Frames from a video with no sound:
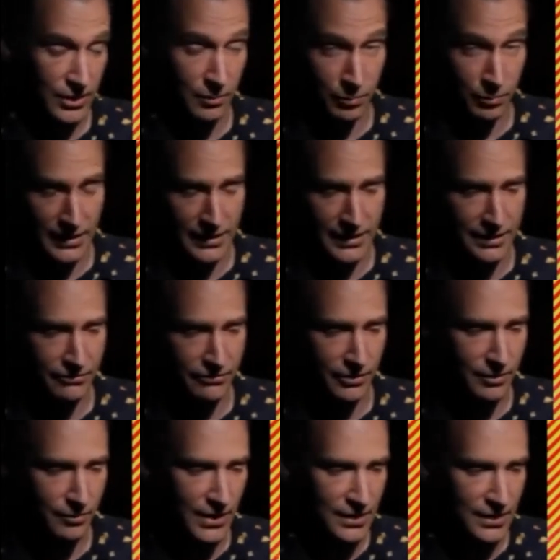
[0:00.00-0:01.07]
completely
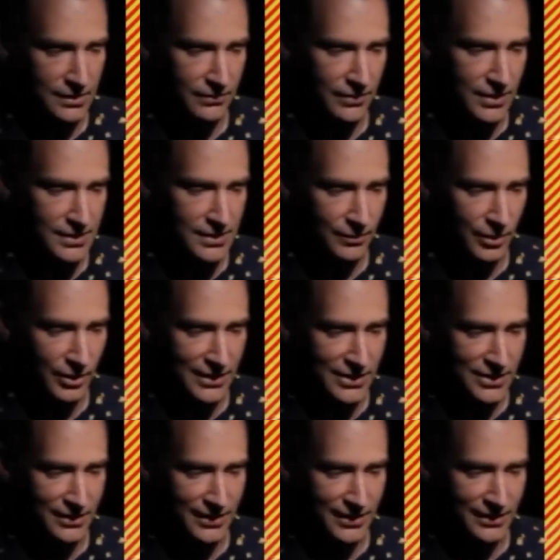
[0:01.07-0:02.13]
different because of the
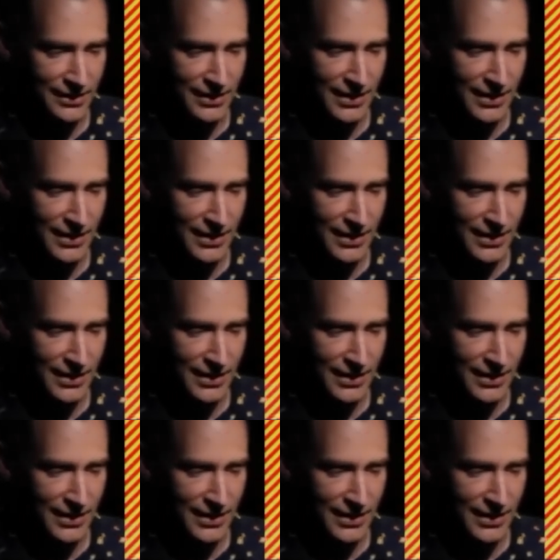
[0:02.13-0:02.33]
assimilation there.